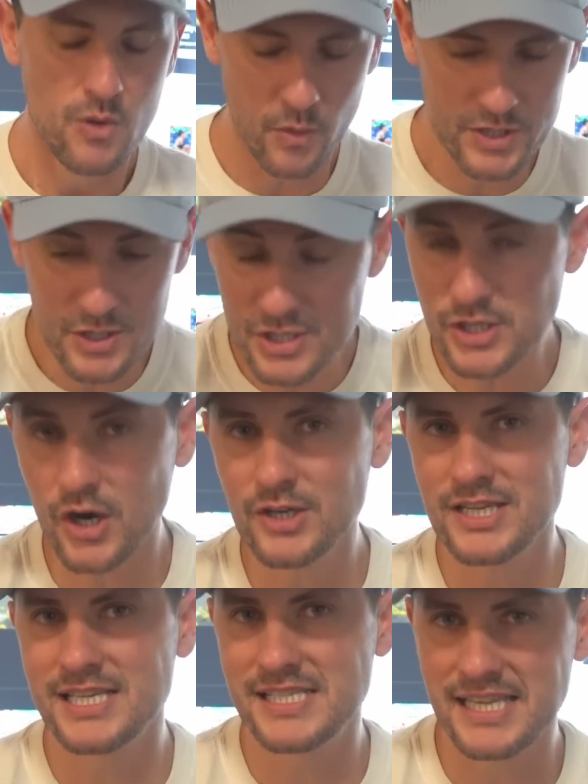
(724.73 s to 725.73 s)
When you start
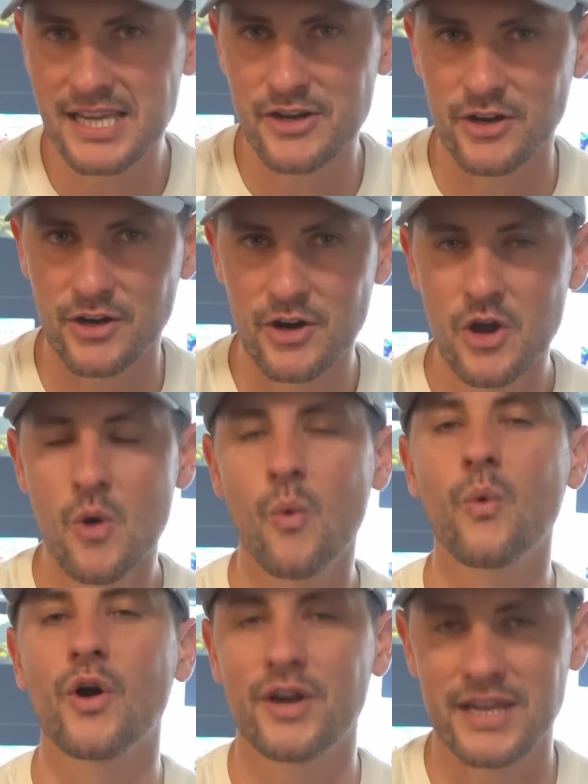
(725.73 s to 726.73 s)
to see your
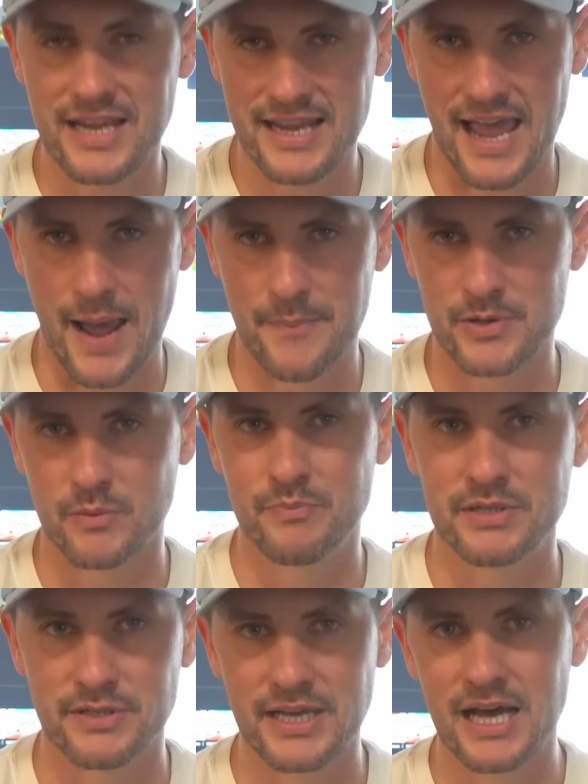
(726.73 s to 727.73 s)
working capital
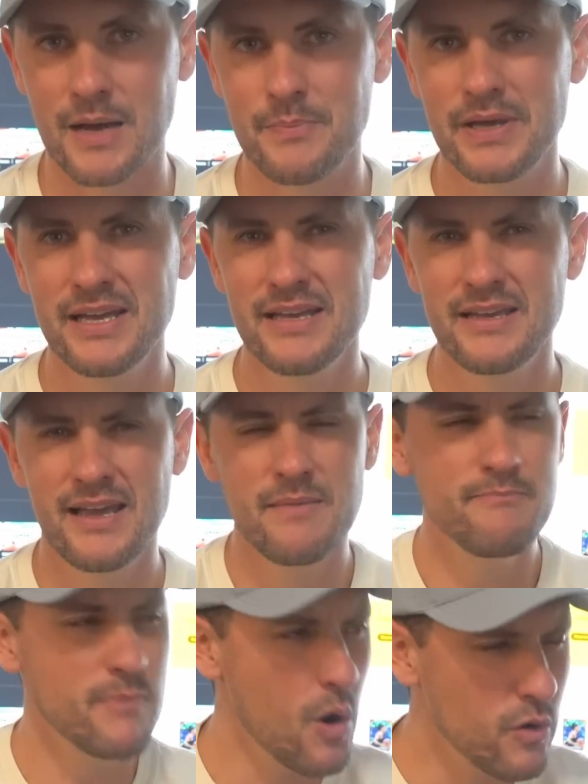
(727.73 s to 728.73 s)
build up,
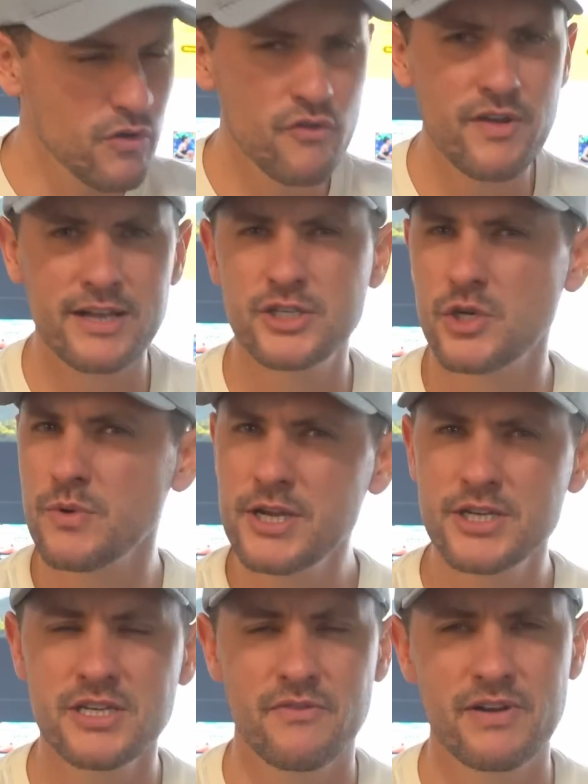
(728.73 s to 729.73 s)
it motivates you
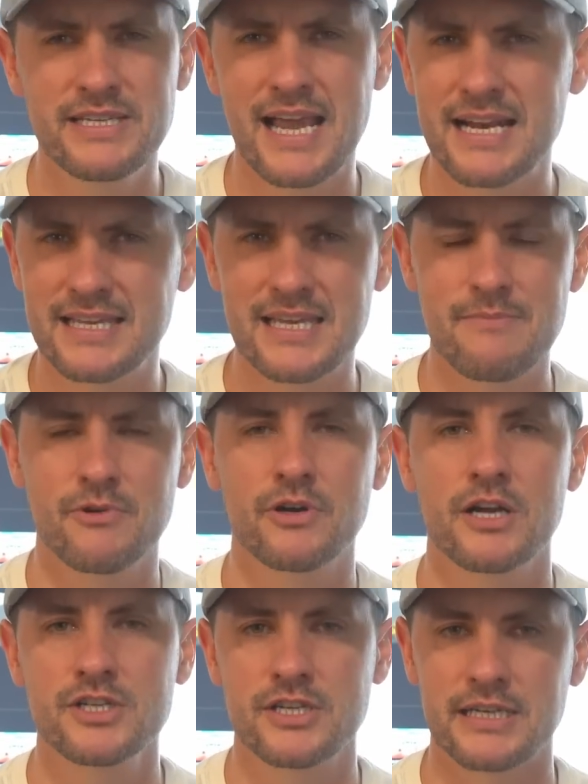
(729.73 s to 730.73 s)
each and every day to keep
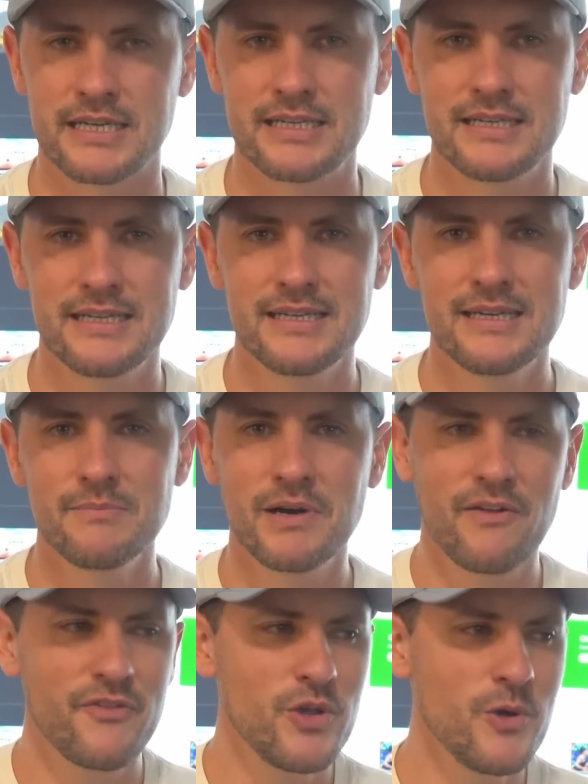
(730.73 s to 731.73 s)
crushing it.
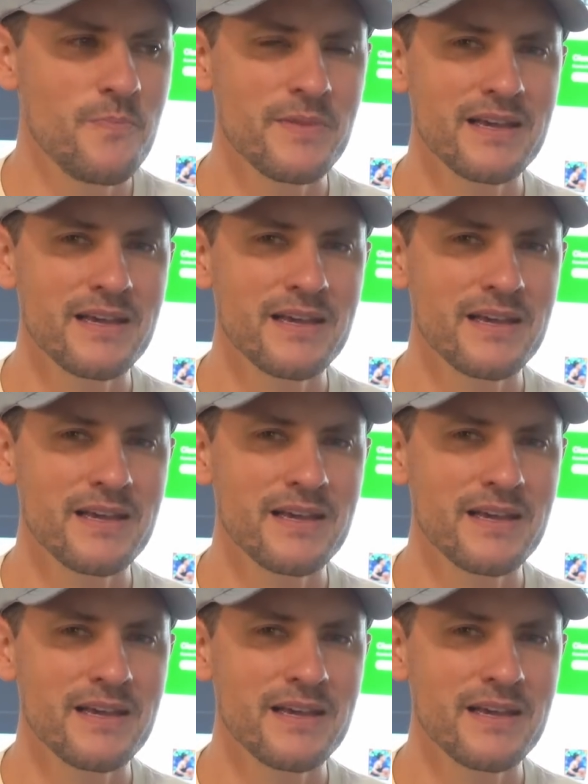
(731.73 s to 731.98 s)
But if you